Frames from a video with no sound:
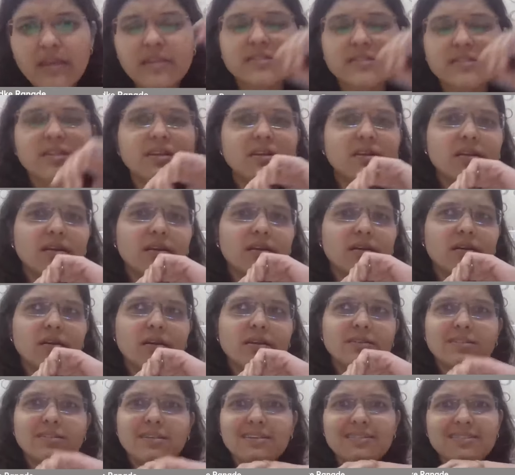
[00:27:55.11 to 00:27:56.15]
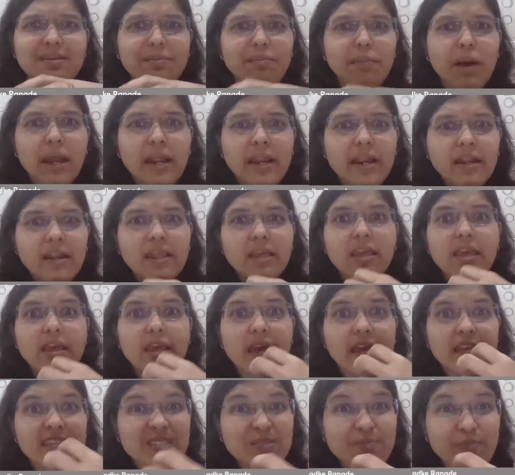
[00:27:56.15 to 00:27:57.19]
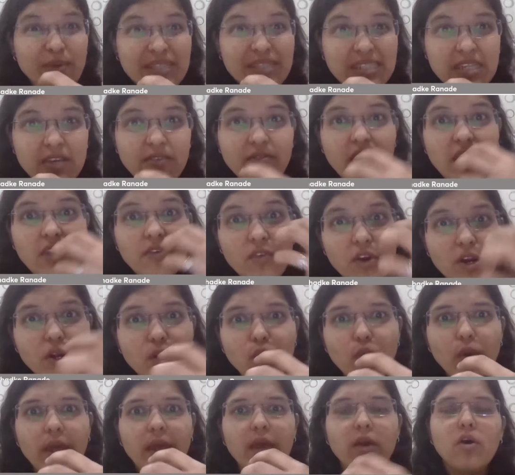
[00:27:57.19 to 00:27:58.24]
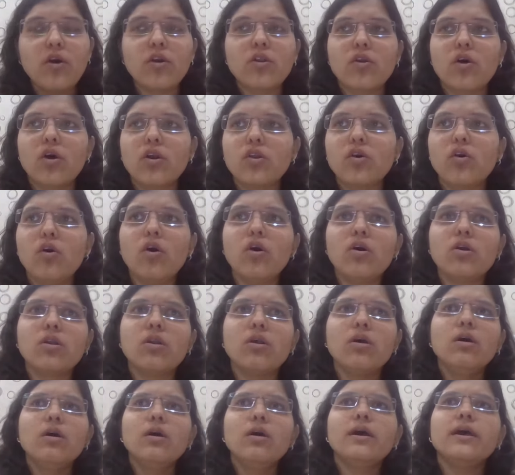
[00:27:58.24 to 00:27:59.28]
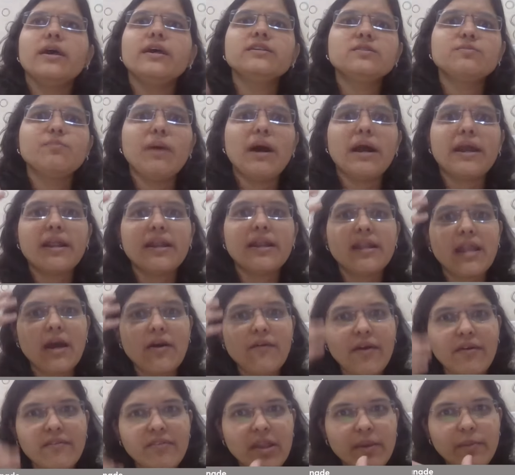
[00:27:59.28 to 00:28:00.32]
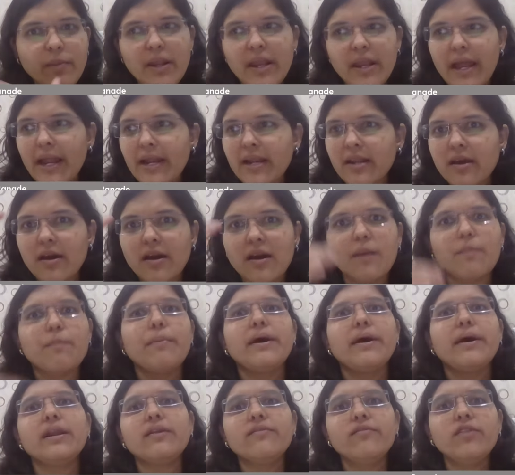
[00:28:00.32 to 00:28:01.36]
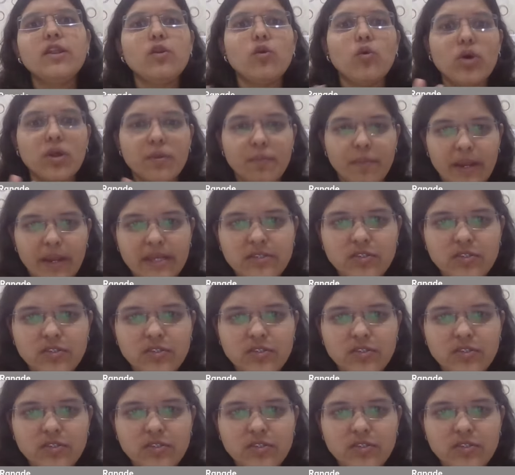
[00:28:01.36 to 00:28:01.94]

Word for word: Is the market expensive even today or not? Or is market now available at a comparatively lower price?